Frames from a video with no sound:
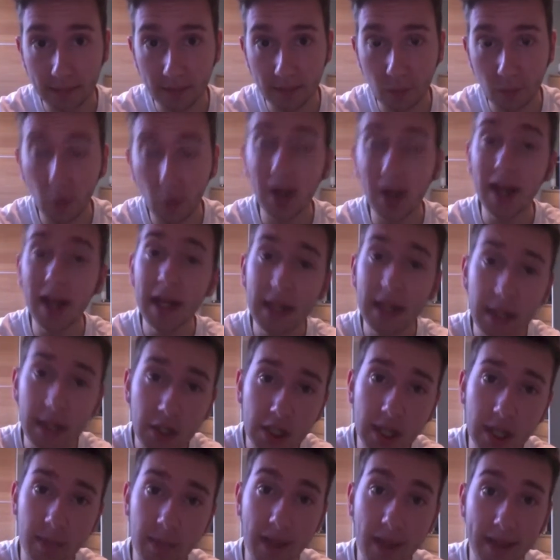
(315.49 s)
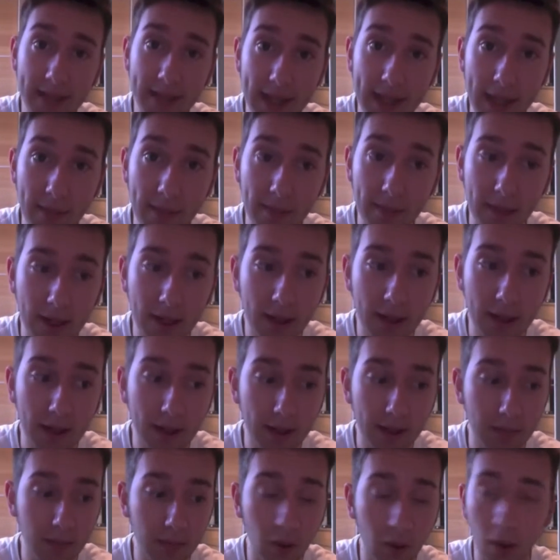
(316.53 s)
When I initially met him
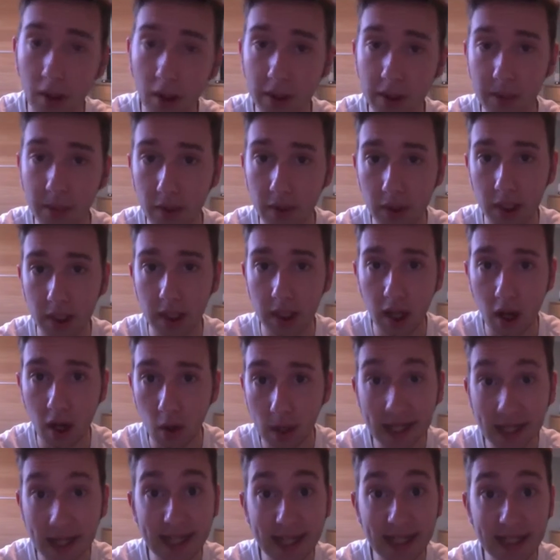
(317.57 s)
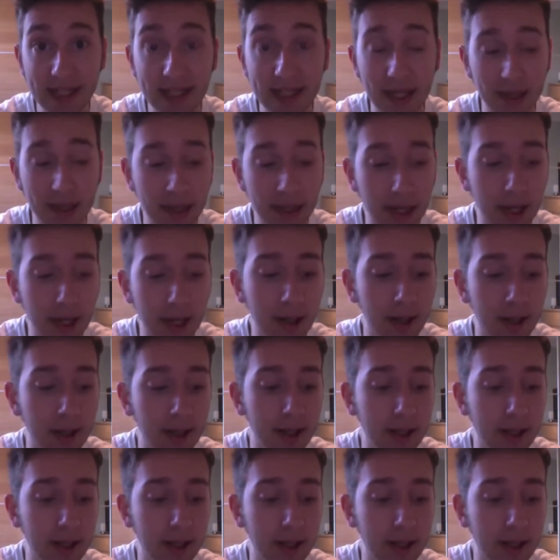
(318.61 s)
all those months ago, he said that